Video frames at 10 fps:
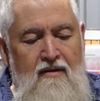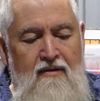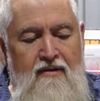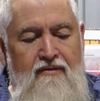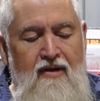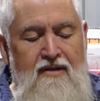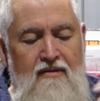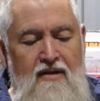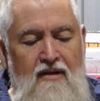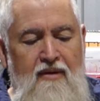The threads are
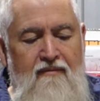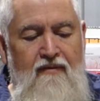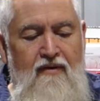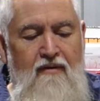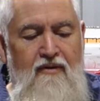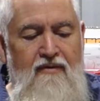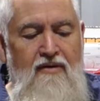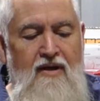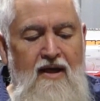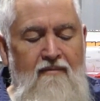a little bit firm. With
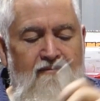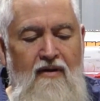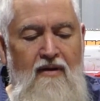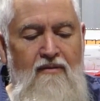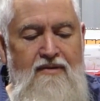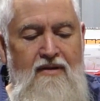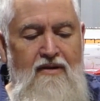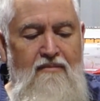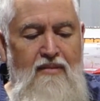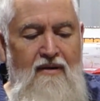new cam followers and
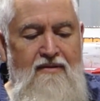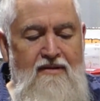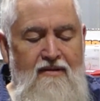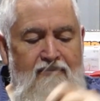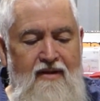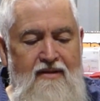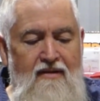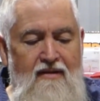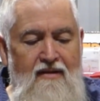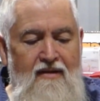new bolts, the threads
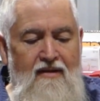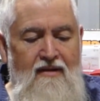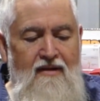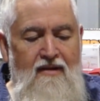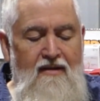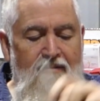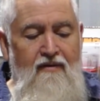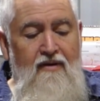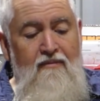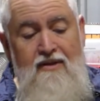are a little
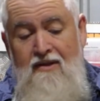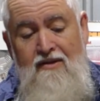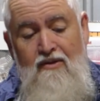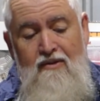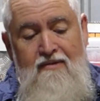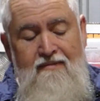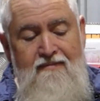firm, which is good.